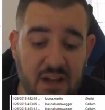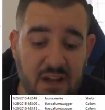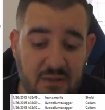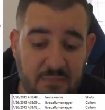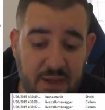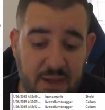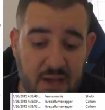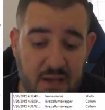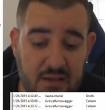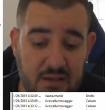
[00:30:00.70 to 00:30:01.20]
out
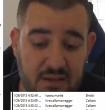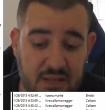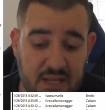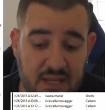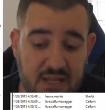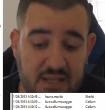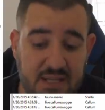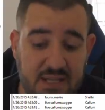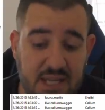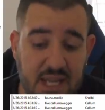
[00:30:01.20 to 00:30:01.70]
about
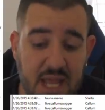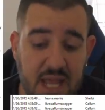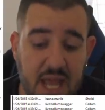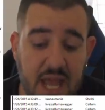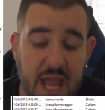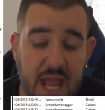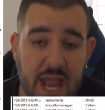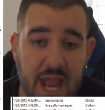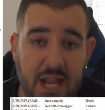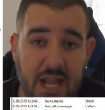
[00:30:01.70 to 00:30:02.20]
this,
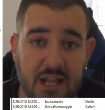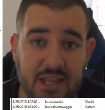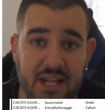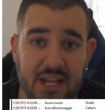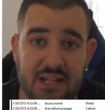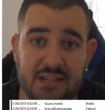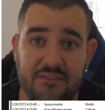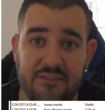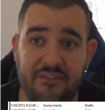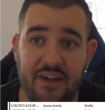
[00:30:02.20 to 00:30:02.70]
and I
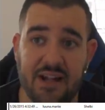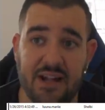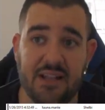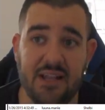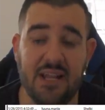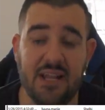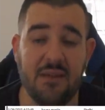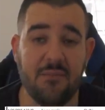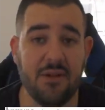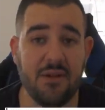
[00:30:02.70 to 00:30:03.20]
think the fact that
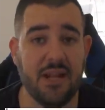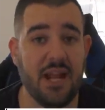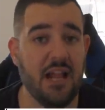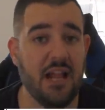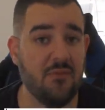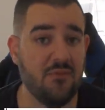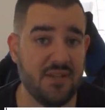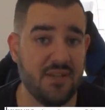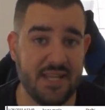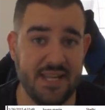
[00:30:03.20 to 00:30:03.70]
him and
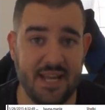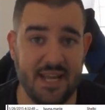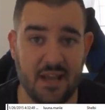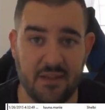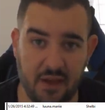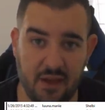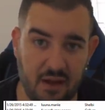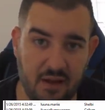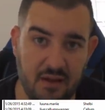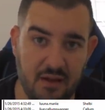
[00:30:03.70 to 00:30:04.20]
Callum were
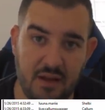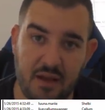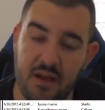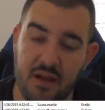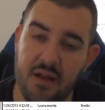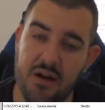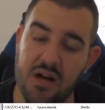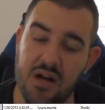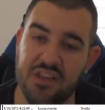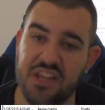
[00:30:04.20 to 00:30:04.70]
together,
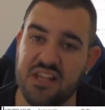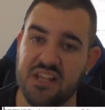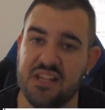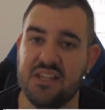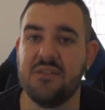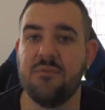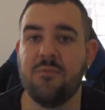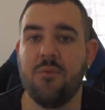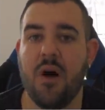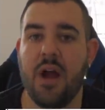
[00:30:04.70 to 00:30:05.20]
I think
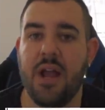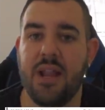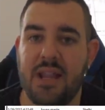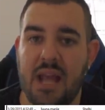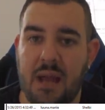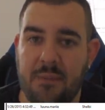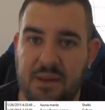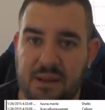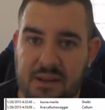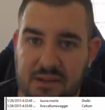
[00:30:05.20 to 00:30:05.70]
this is why
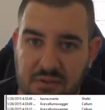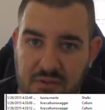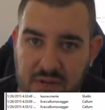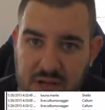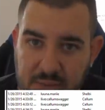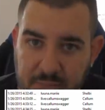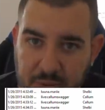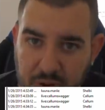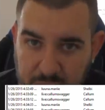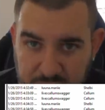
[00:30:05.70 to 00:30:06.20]
Nappy took
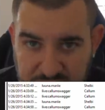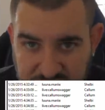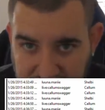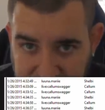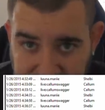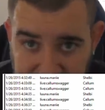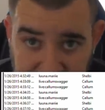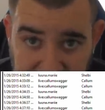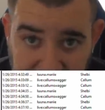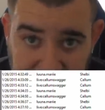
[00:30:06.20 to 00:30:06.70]
it upon
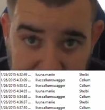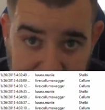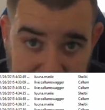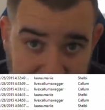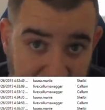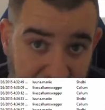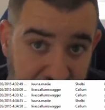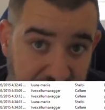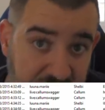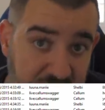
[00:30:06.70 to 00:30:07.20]
himself to speak
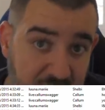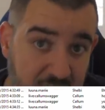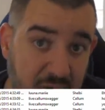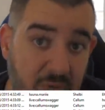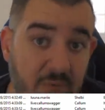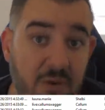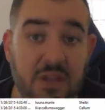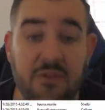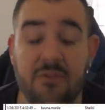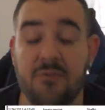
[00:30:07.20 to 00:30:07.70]
to Tricky Wee.
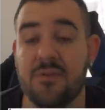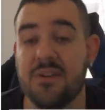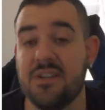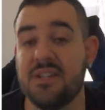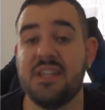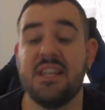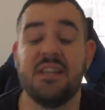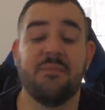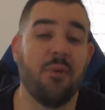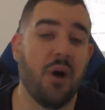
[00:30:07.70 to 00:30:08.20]
Whether it
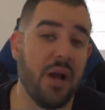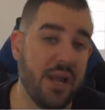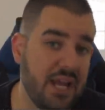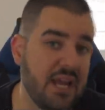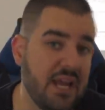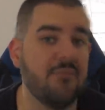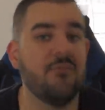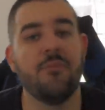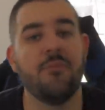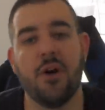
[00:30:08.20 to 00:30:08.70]
was by
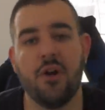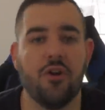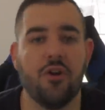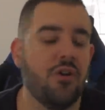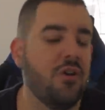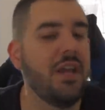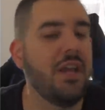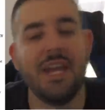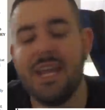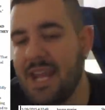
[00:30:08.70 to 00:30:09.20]
him or by
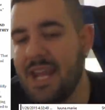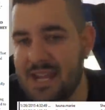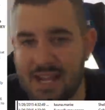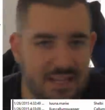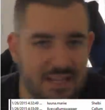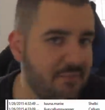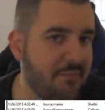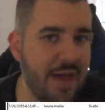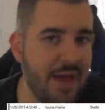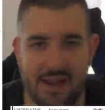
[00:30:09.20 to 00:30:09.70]
her, it
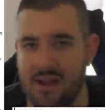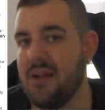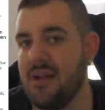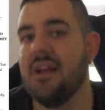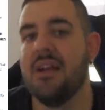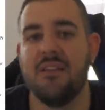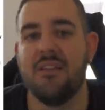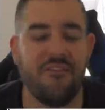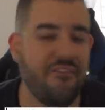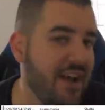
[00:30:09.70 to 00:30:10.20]
doesn't matter.
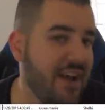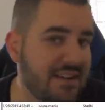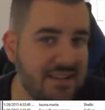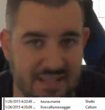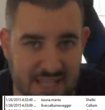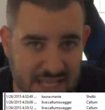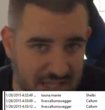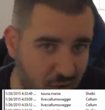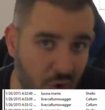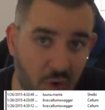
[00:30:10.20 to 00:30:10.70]
The fact is
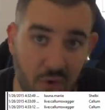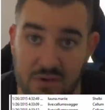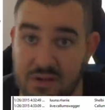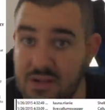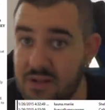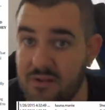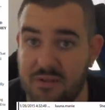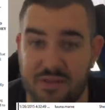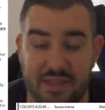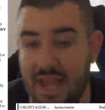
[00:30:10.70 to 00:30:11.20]
they talked.
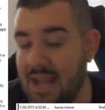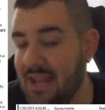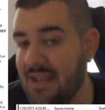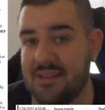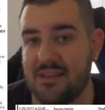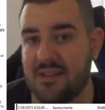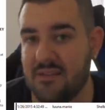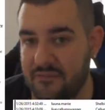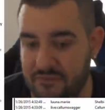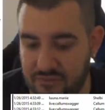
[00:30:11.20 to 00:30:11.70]
That
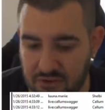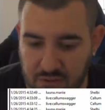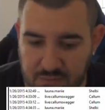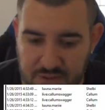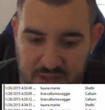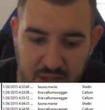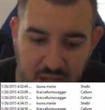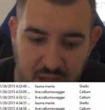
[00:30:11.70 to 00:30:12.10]
is confirmed.